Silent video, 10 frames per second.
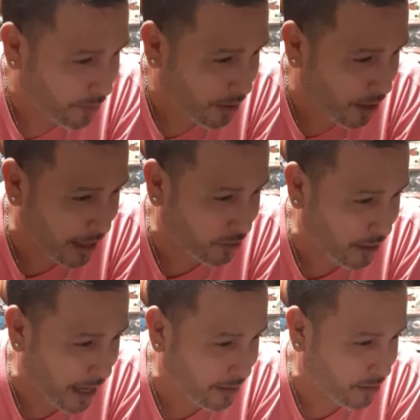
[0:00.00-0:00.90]
and
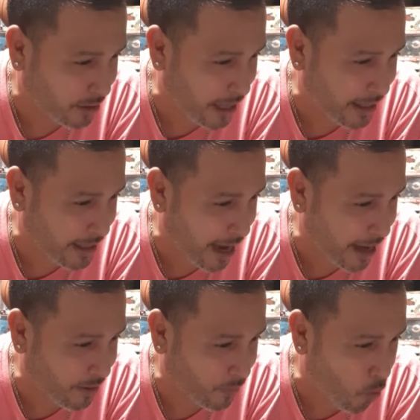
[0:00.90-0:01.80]
and said that
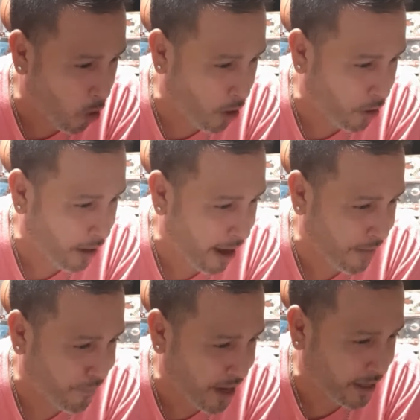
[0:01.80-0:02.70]
War had a
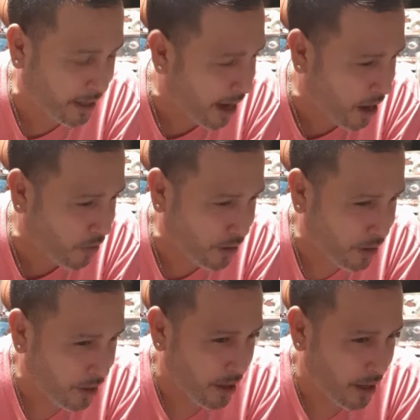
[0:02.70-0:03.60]
fake account
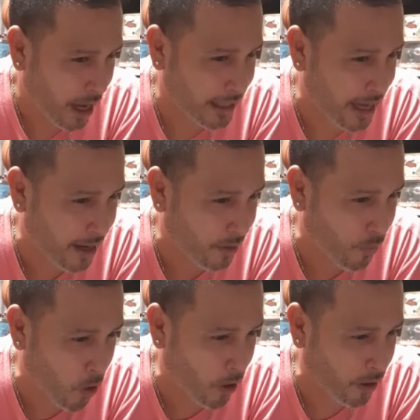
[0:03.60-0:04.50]
and that
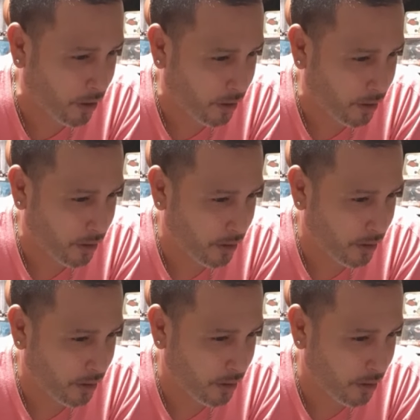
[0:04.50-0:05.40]
War
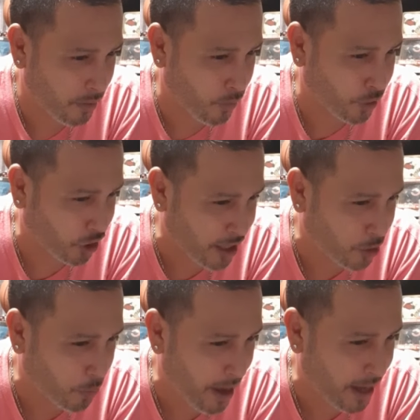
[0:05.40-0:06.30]
was
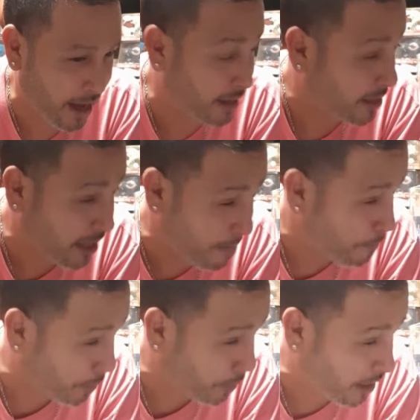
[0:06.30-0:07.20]
suspect and didn't
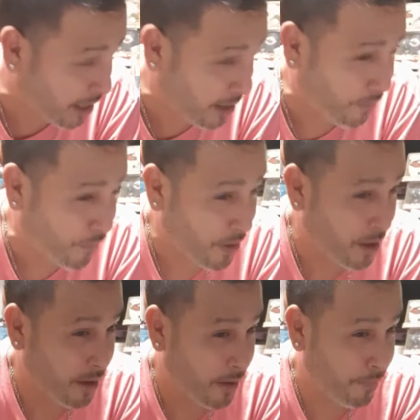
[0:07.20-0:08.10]
believe
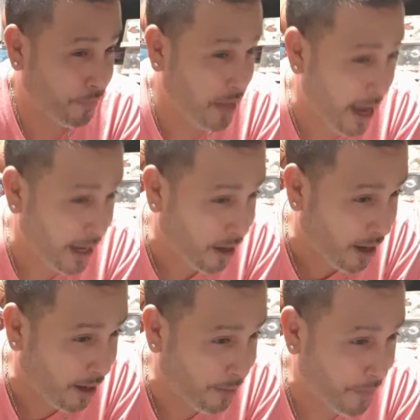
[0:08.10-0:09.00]
that
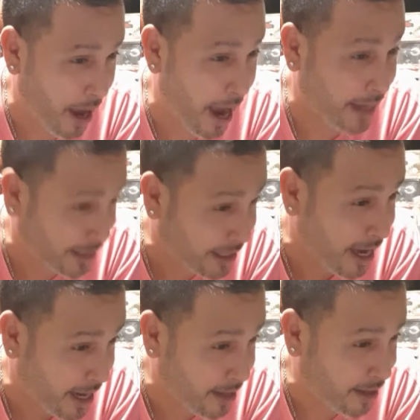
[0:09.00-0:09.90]
uh, I
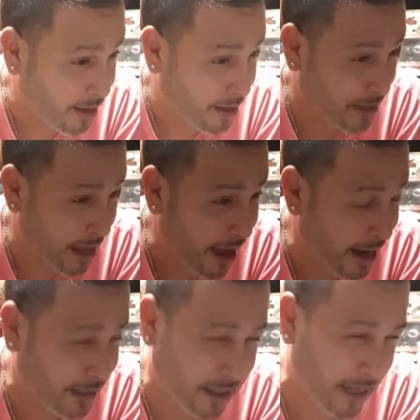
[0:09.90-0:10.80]
said that
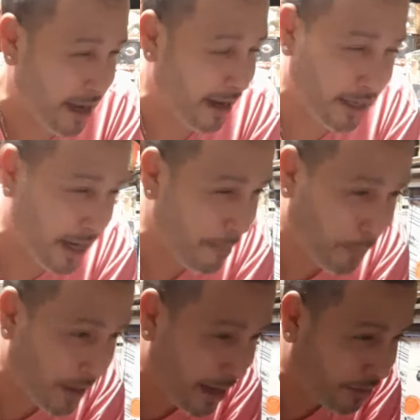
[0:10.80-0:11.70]
and said that he didn't
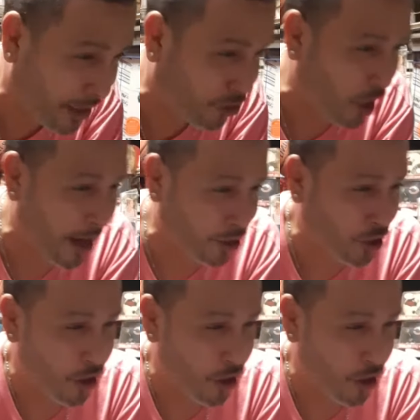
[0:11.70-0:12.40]
believe that Josh